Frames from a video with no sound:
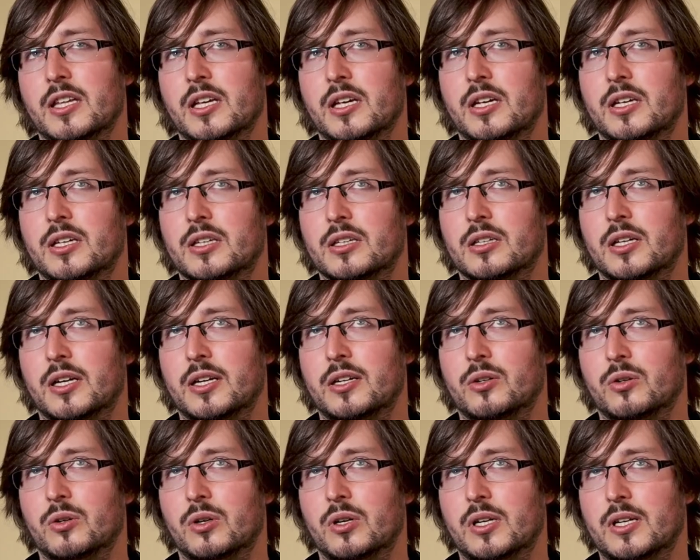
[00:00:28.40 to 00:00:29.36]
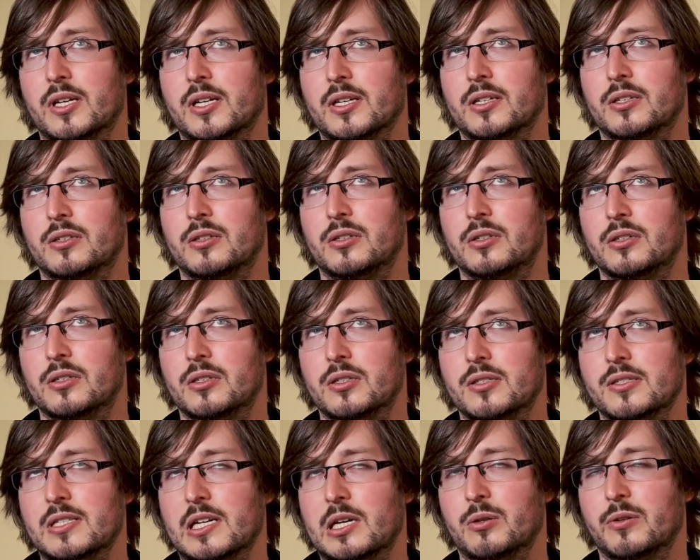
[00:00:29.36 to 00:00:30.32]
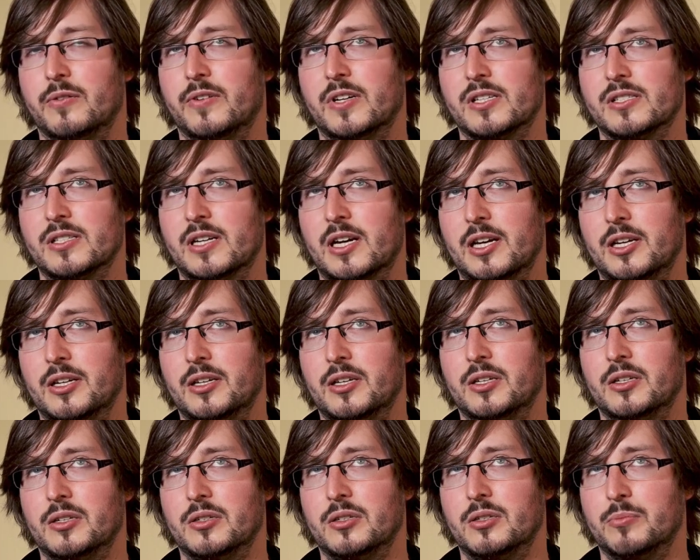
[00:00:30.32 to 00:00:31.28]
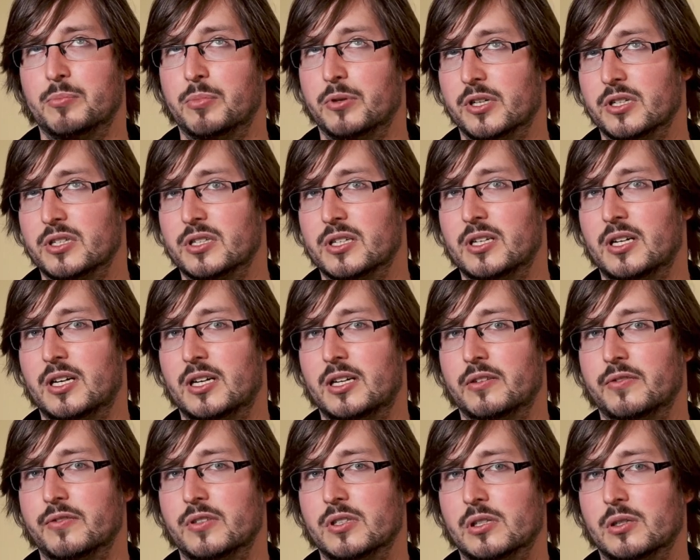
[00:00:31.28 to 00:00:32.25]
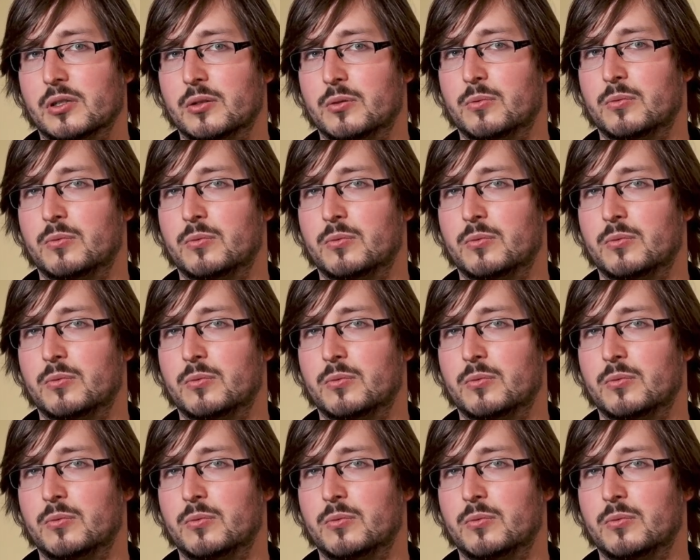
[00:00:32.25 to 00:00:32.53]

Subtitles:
Then later on, I dealt with anxiety and depression after